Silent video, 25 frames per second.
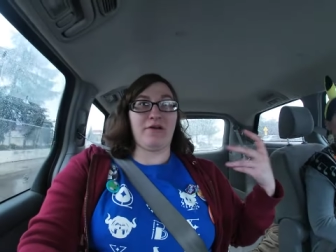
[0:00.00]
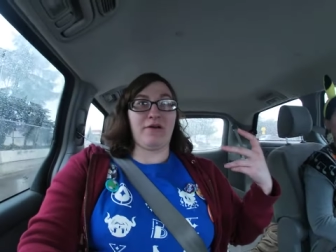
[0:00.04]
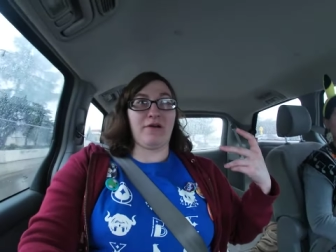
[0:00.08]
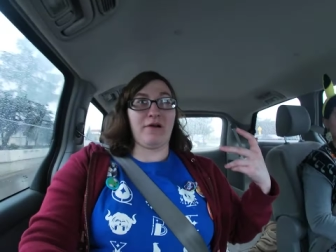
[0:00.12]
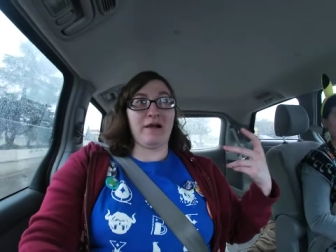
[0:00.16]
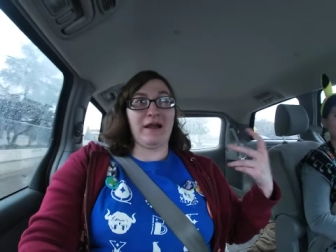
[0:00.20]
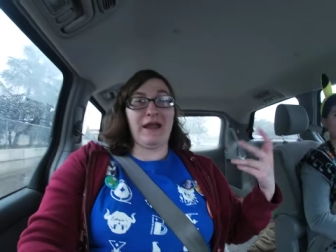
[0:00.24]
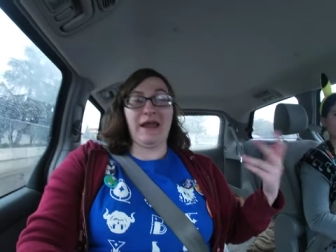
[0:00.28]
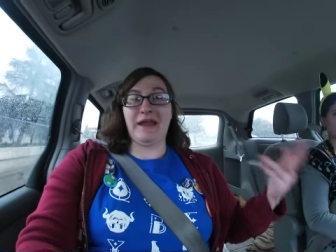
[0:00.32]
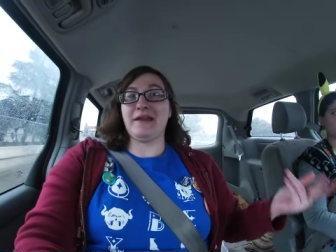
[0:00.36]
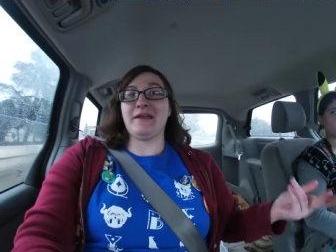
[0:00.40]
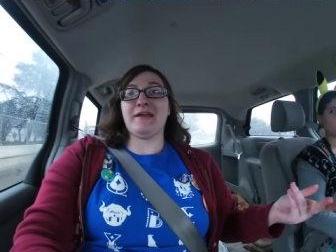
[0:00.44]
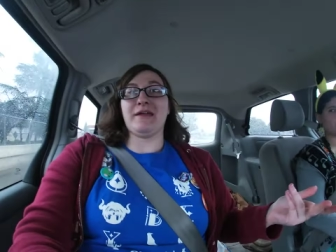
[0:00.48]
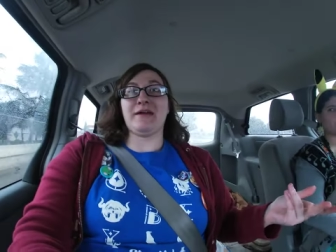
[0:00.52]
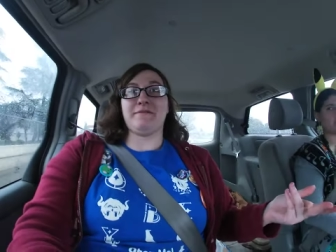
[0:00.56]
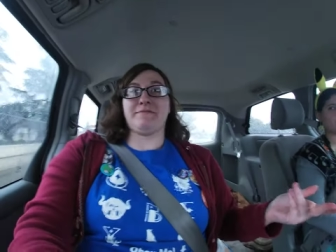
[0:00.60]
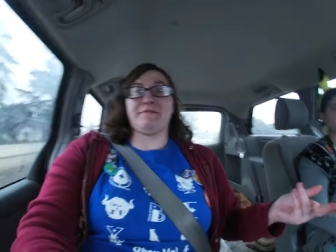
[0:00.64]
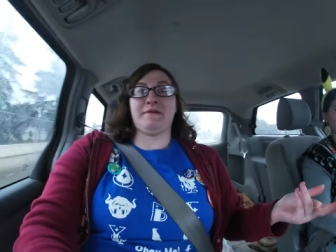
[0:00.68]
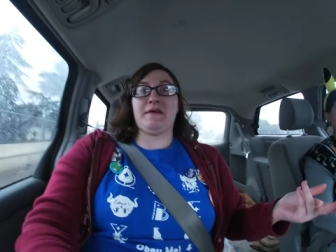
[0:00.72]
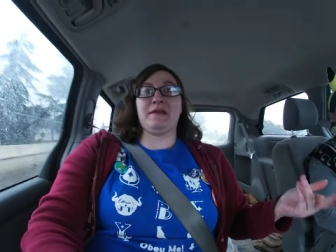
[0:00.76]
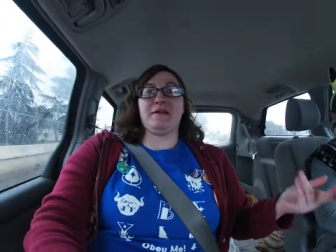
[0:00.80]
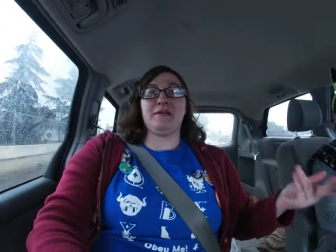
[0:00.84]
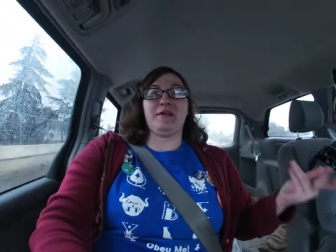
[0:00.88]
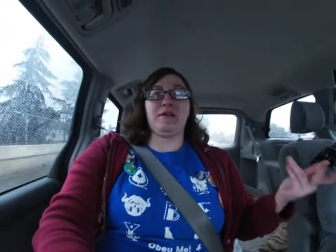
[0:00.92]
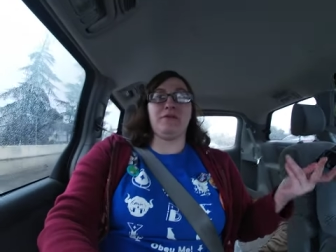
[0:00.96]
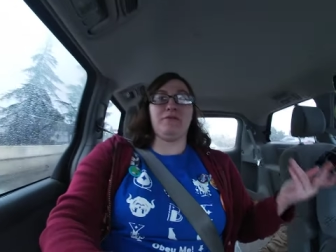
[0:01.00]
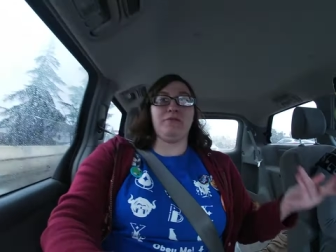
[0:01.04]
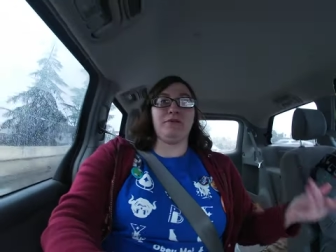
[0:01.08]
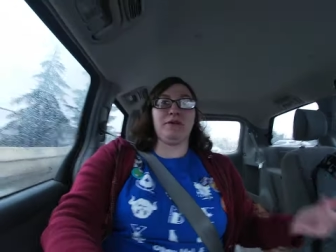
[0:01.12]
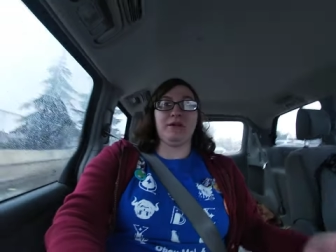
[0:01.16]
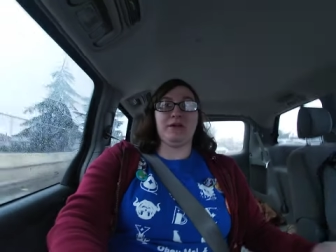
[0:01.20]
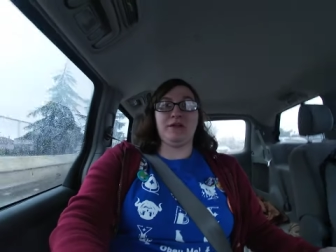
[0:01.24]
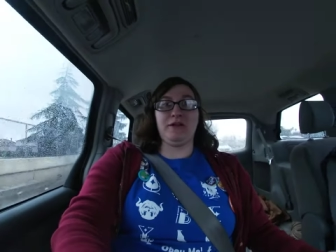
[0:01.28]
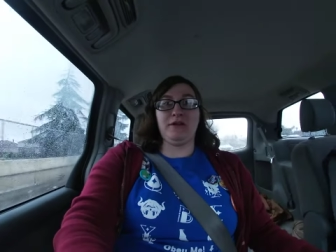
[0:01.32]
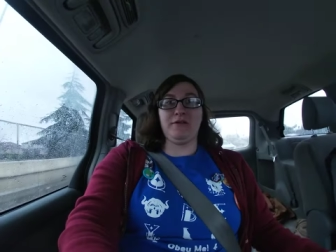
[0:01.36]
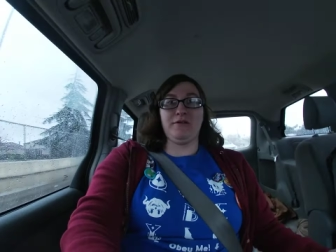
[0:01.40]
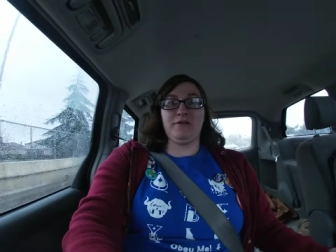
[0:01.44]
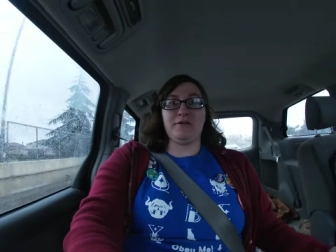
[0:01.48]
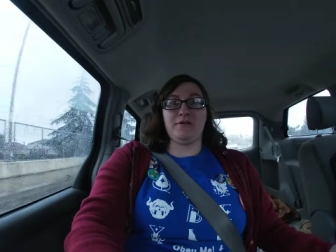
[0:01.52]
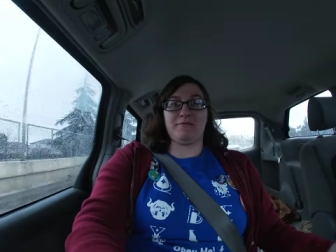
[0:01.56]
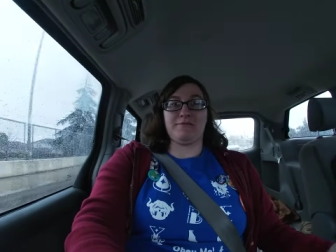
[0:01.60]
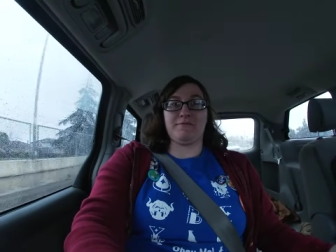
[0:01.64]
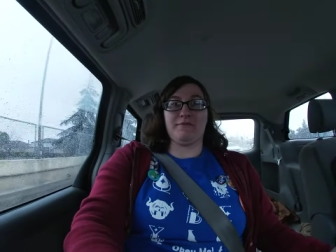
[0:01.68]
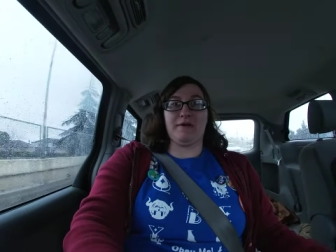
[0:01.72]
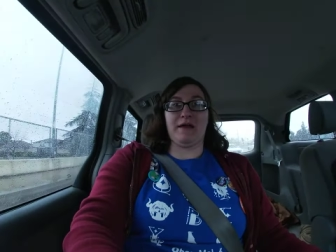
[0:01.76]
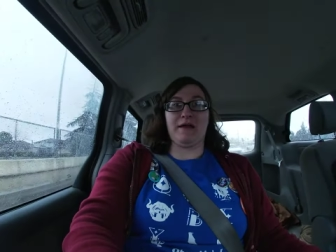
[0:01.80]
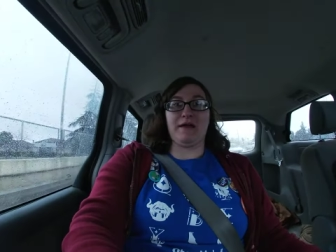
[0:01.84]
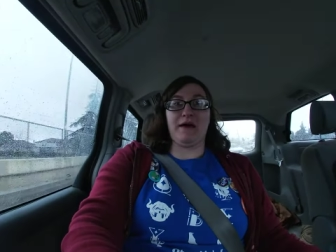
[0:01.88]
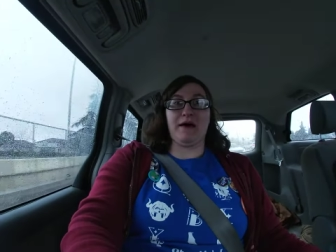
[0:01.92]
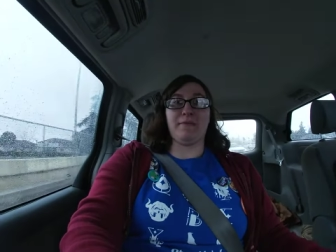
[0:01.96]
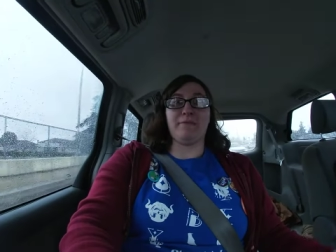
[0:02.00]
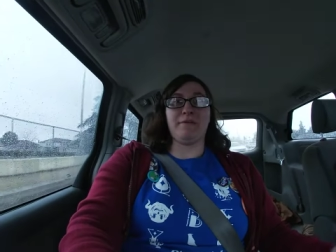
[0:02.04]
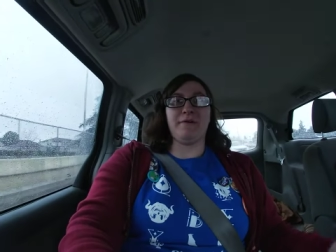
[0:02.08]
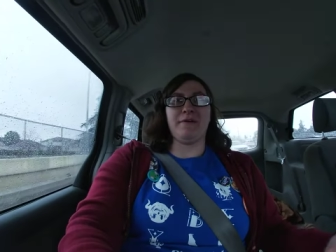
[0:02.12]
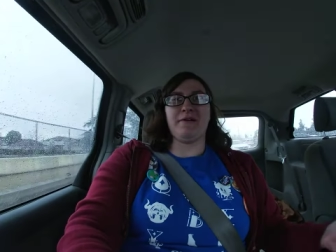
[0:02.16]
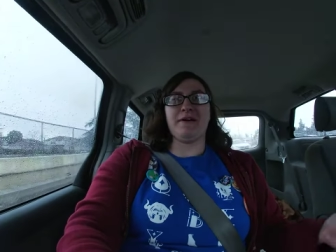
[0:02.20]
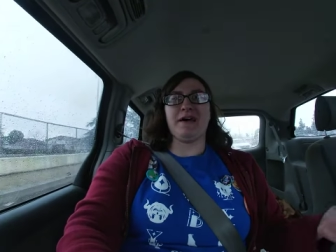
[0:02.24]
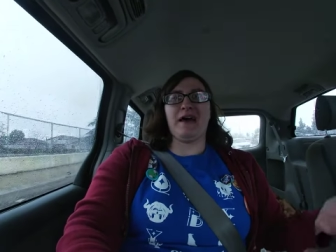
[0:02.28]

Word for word: or any event you huge fan of.